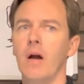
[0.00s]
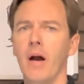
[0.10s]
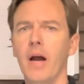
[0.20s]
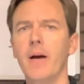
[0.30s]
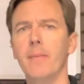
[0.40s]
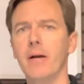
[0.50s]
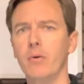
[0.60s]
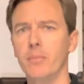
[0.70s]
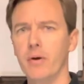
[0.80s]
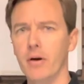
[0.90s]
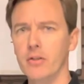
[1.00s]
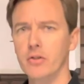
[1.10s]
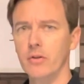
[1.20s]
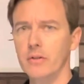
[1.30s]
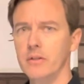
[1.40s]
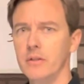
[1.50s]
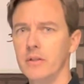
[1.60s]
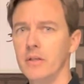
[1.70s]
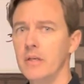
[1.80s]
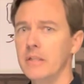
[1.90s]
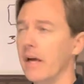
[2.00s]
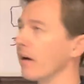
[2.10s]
Hi, I'm Michael with Menard Jewelers. Today I'm